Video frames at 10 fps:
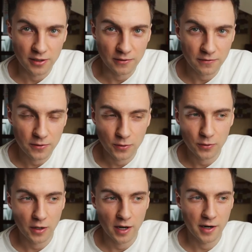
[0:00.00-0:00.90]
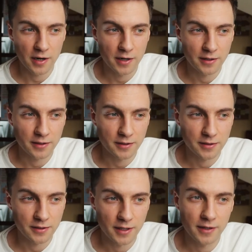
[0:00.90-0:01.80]
If you
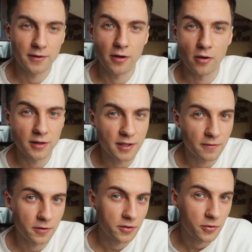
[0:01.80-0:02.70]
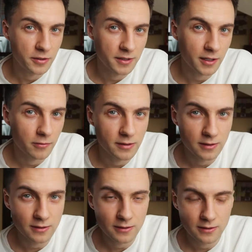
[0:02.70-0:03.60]
are there only for touristic
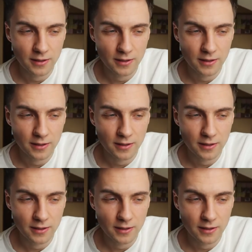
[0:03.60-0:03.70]
reasons,